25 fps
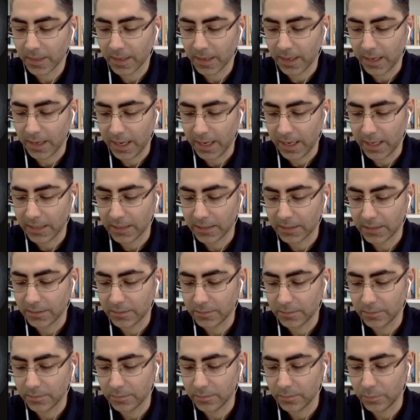and
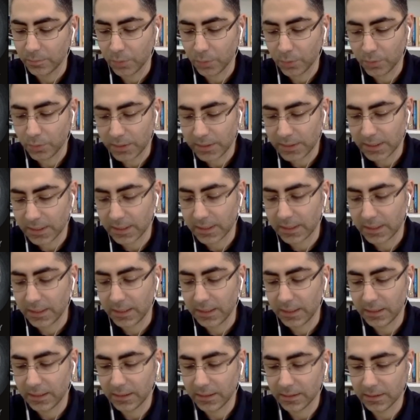more
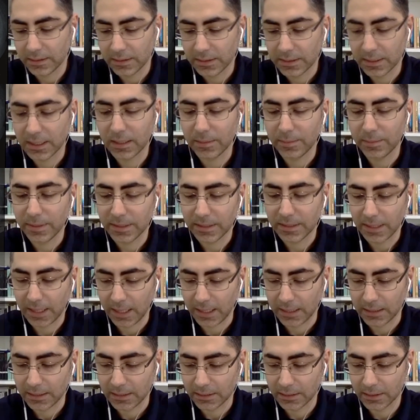recently syllabus
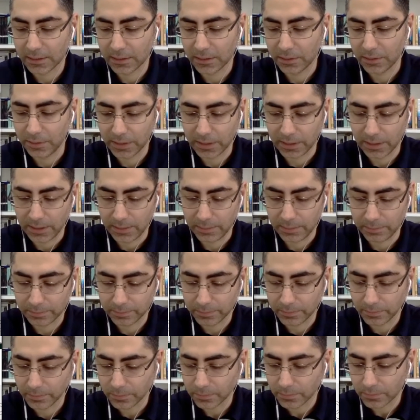as curriculum.
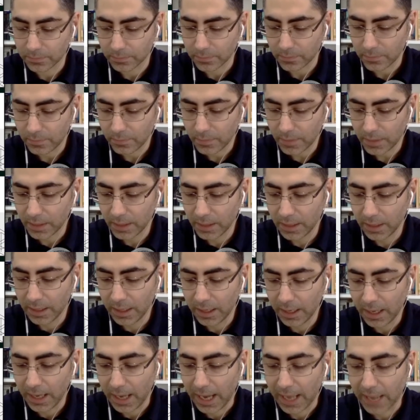
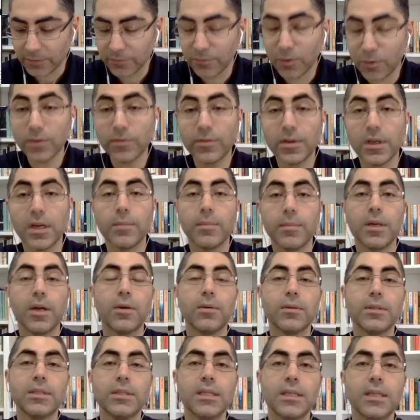And folk
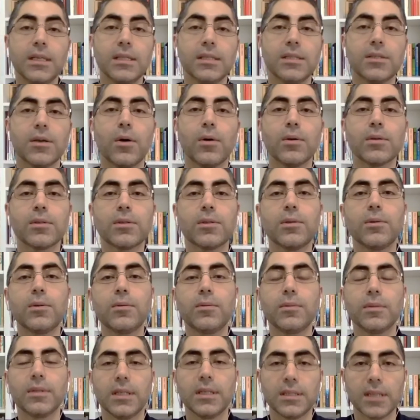phenomenology is
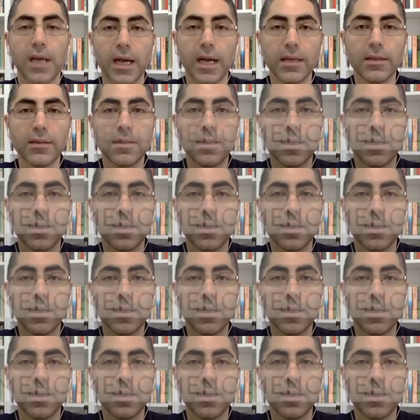also the title